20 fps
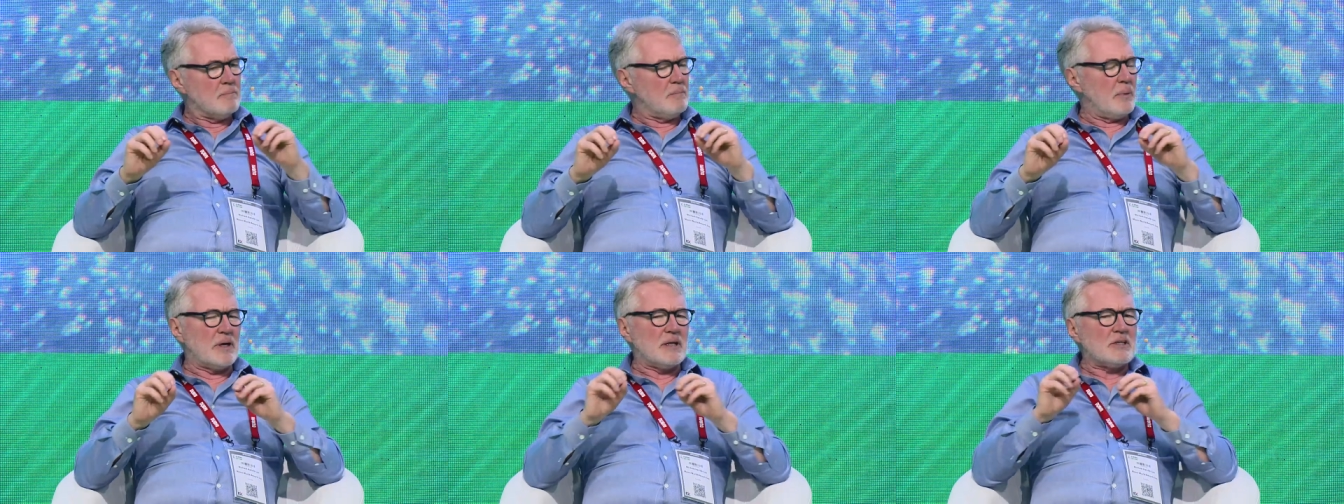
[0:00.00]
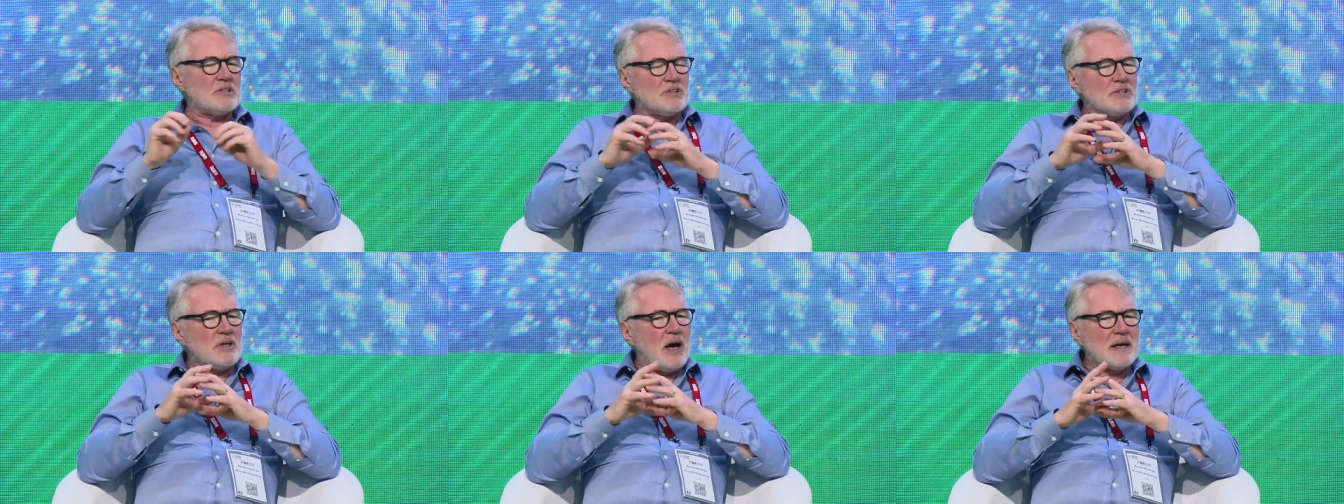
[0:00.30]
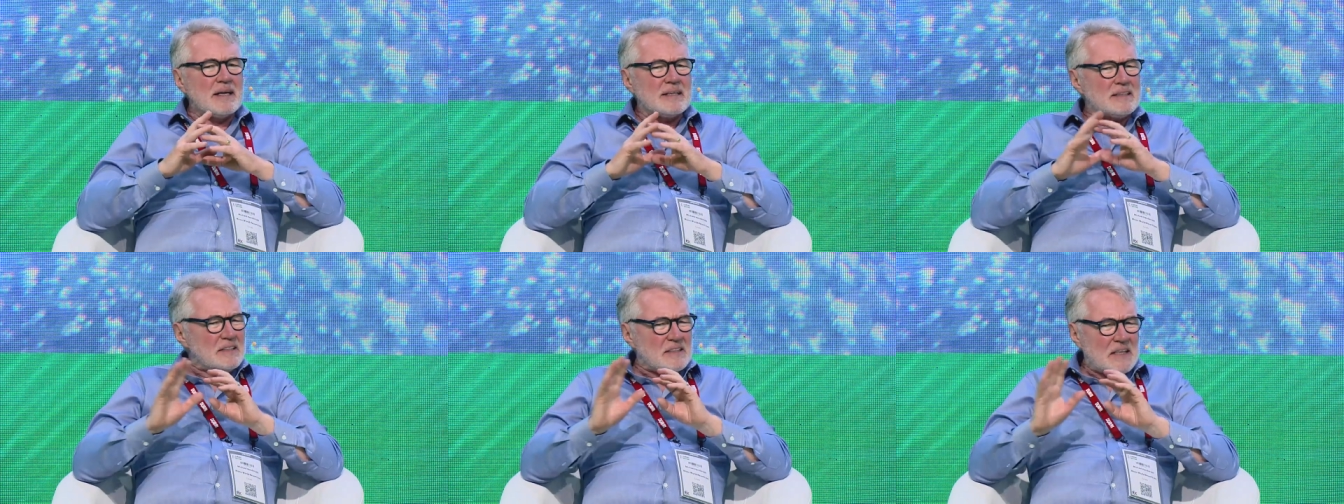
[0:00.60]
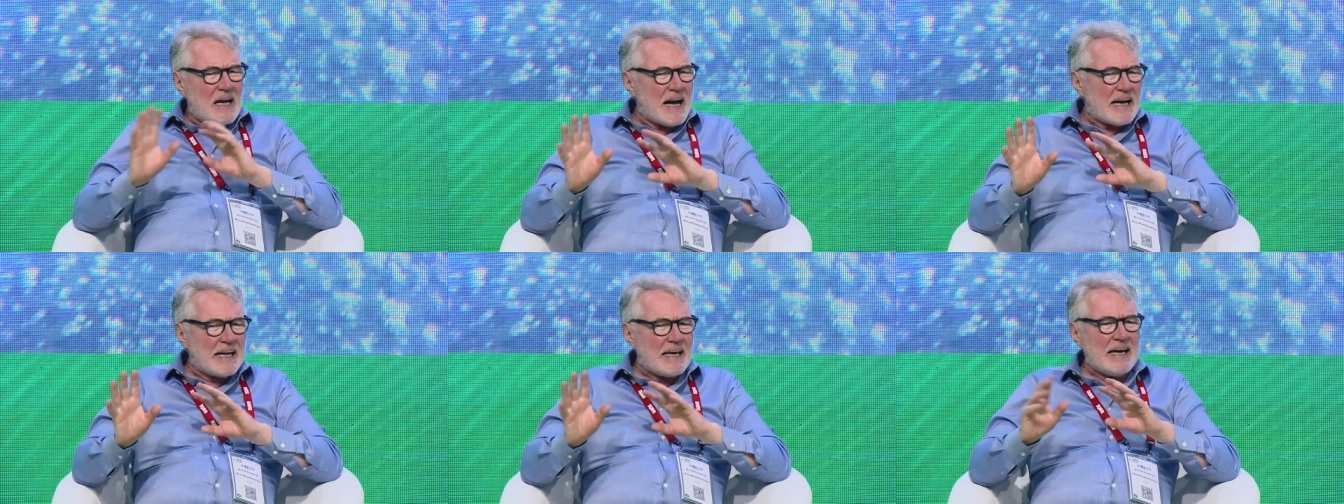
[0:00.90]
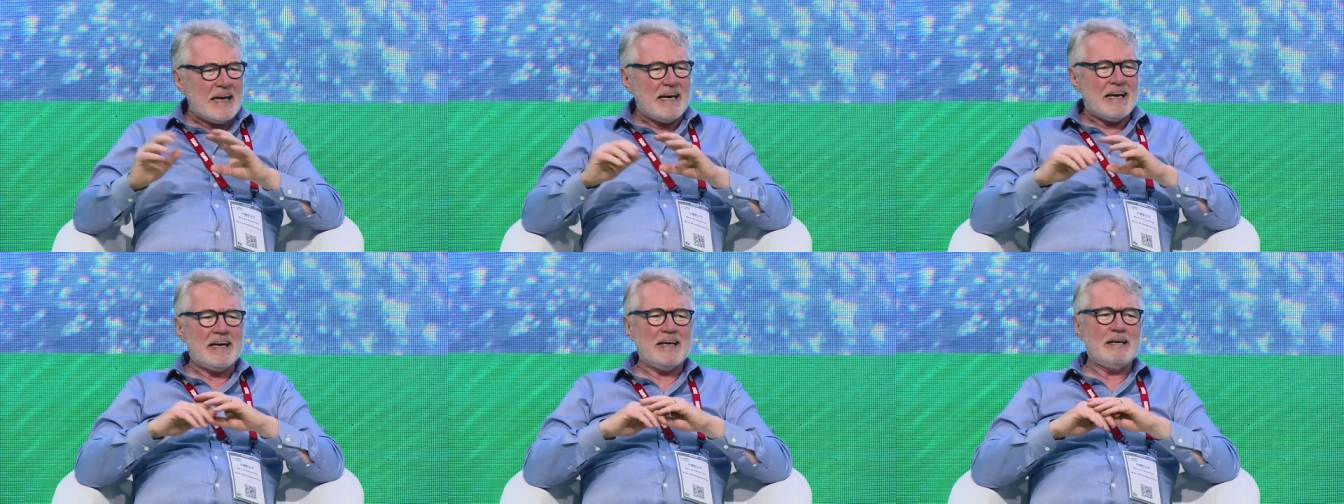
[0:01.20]
but it's not a
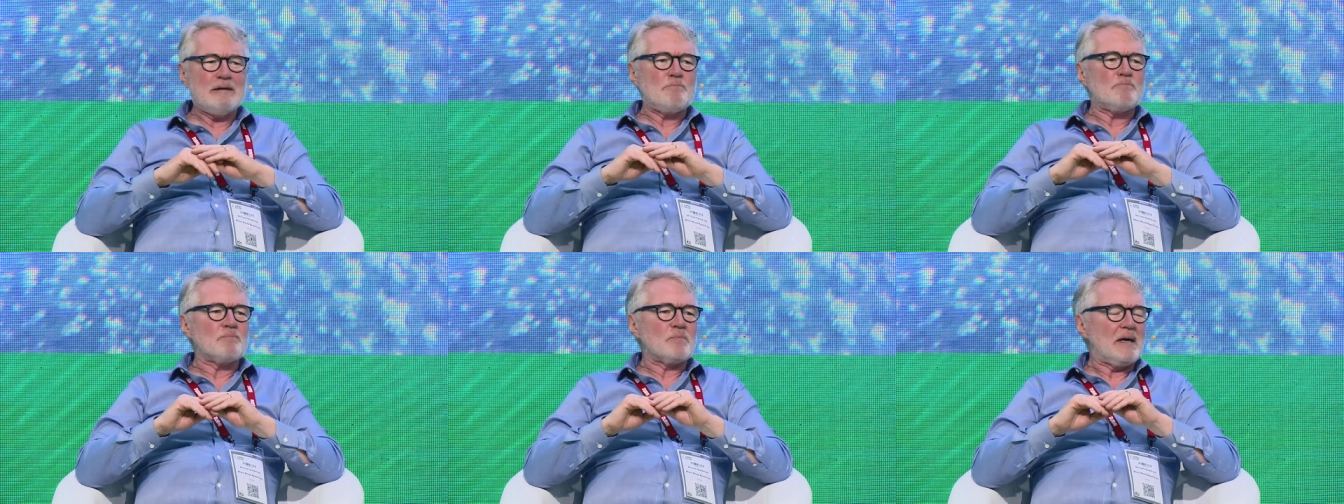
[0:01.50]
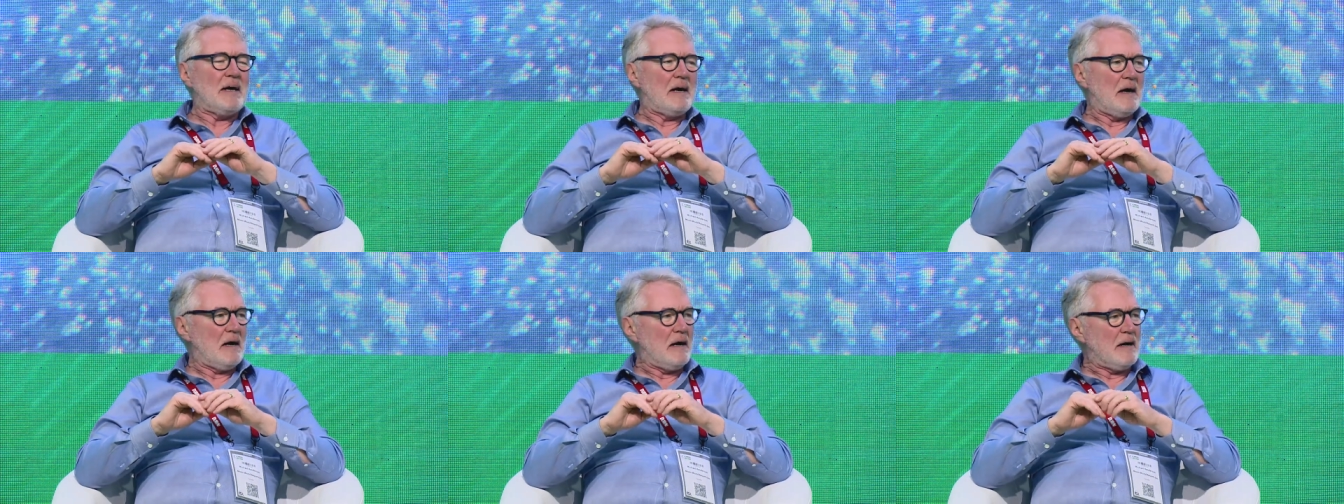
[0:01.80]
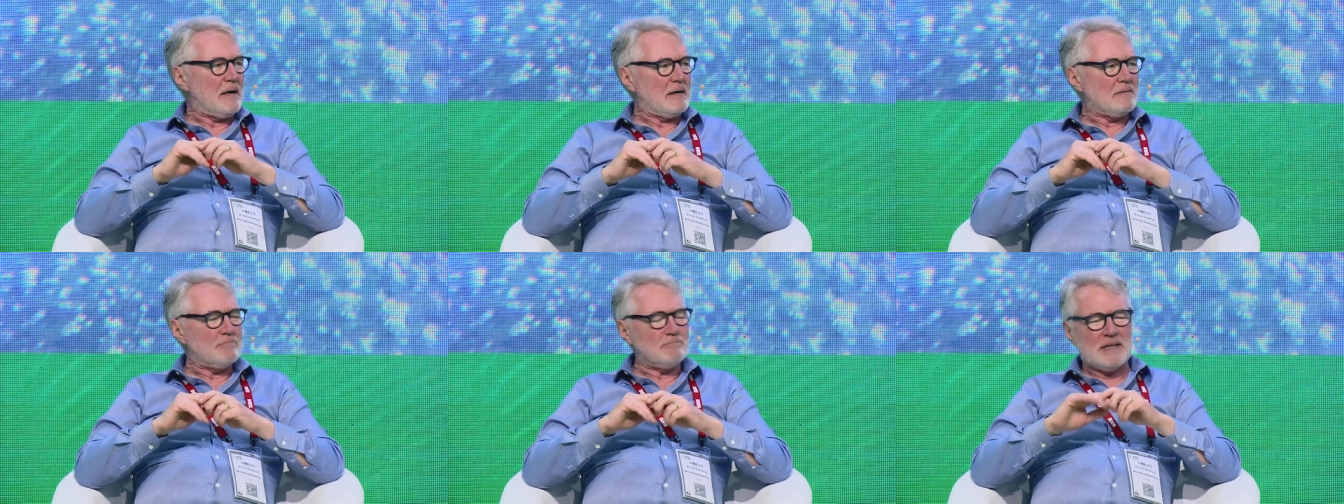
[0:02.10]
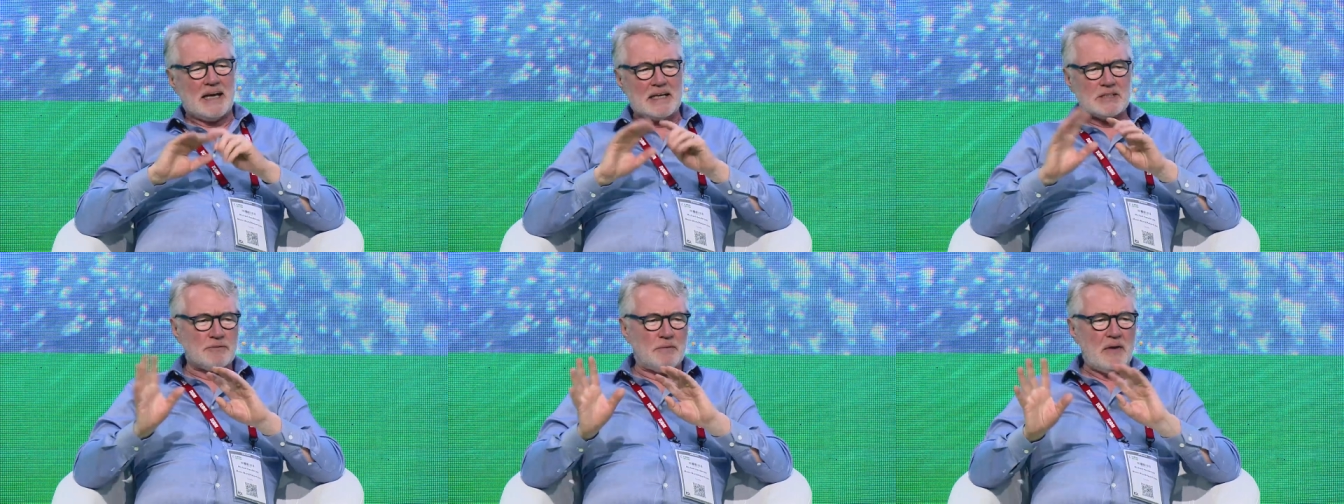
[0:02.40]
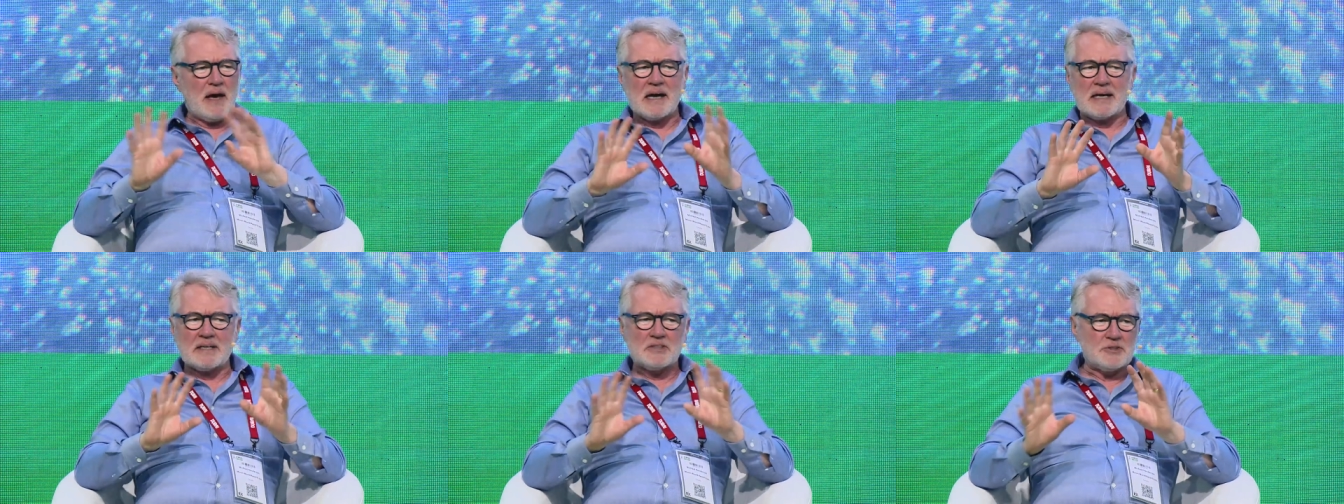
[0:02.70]
tacky uh, Las
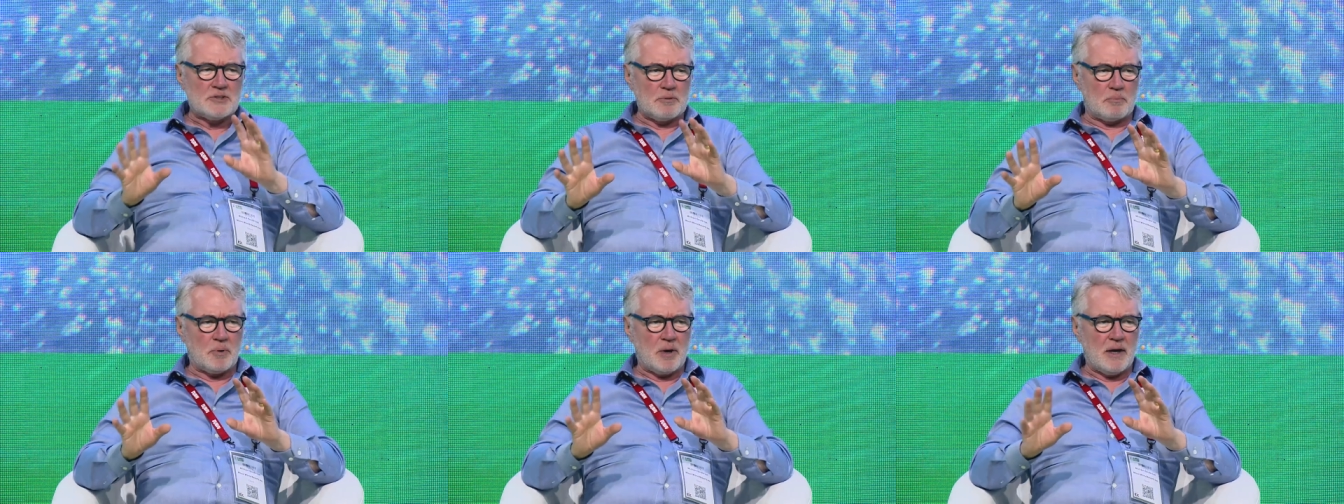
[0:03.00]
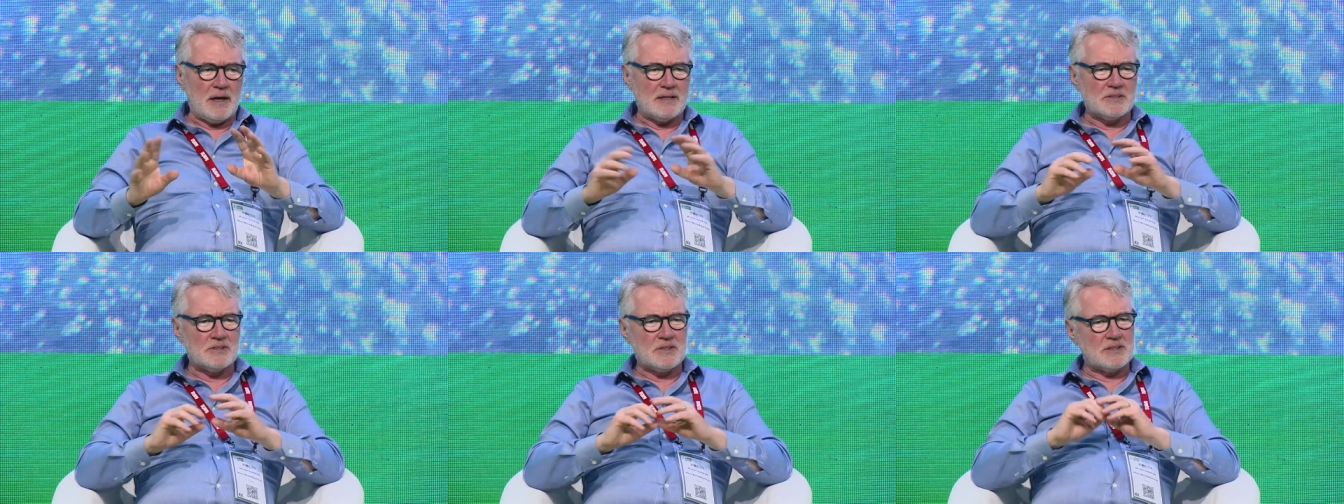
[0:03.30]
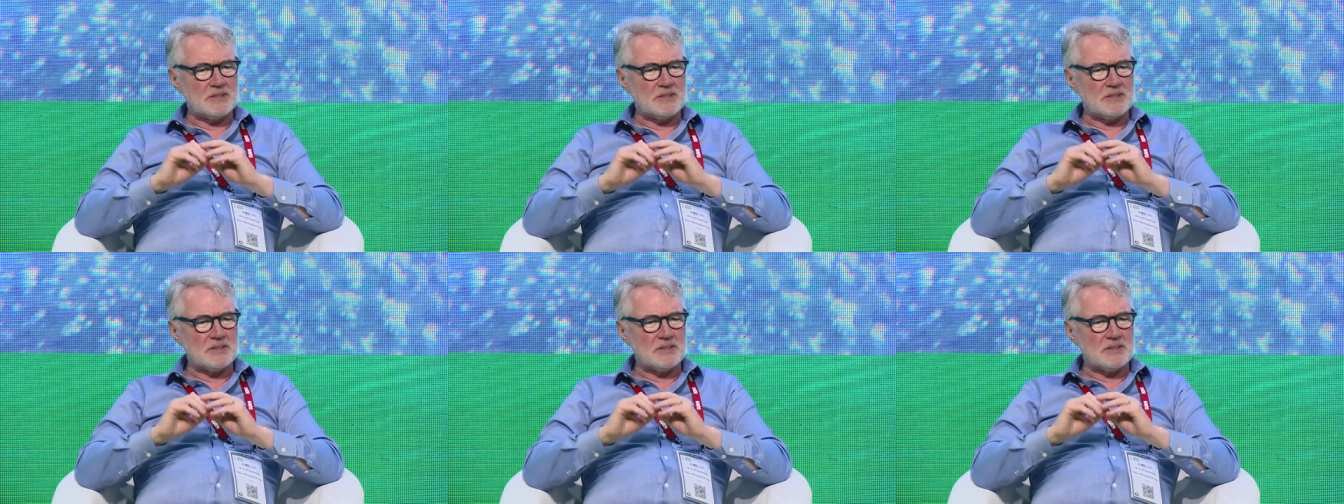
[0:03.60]
Vegas surprise.